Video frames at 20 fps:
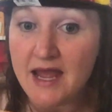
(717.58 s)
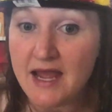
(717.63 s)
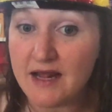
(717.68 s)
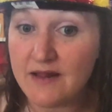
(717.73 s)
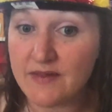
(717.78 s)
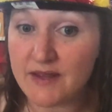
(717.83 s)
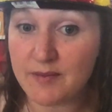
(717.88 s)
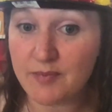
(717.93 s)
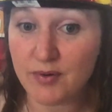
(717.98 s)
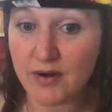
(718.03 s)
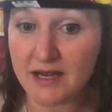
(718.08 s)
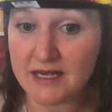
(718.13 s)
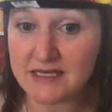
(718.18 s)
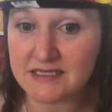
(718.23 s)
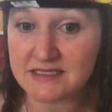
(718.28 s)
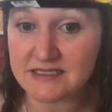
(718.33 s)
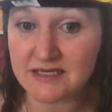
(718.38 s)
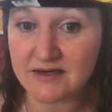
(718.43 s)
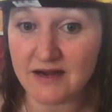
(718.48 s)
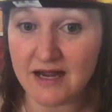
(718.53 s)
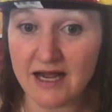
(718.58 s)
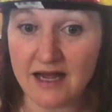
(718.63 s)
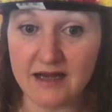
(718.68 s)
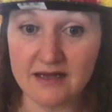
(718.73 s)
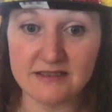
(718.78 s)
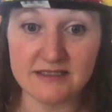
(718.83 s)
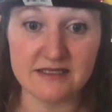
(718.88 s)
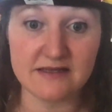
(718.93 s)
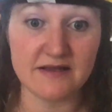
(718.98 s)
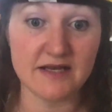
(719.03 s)
and they priced their
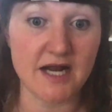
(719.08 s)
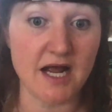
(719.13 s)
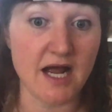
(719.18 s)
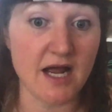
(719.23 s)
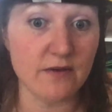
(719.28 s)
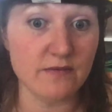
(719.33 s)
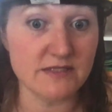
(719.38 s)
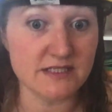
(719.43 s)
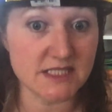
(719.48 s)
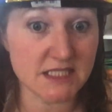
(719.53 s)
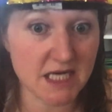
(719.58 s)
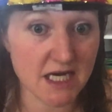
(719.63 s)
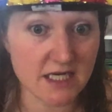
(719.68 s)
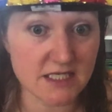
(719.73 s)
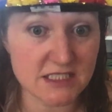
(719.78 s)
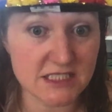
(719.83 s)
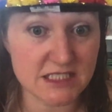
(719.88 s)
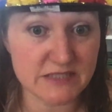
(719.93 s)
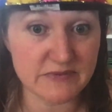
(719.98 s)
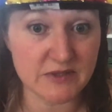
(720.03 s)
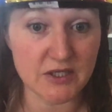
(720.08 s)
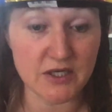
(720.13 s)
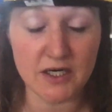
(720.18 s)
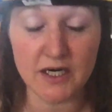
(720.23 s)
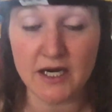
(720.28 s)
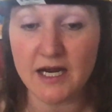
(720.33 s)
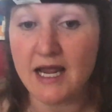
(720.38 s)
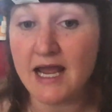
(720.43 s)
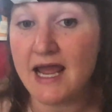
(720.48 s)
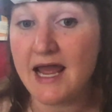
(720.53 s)
hats, and then I was the customer,